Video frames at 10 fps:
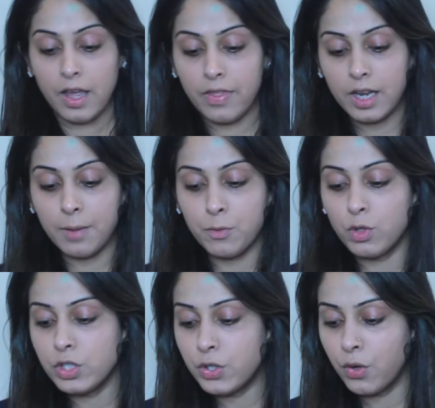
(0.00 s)
and then I'm
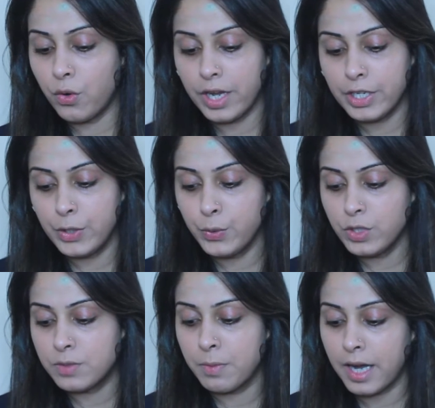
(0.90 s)
going to go and
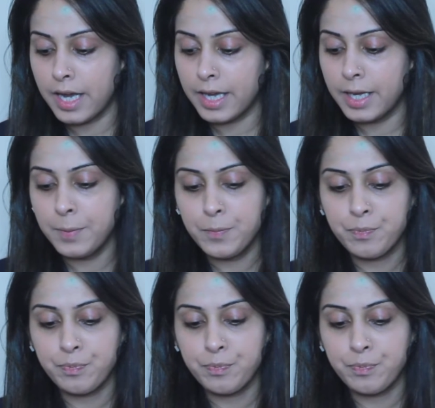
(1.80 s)
use my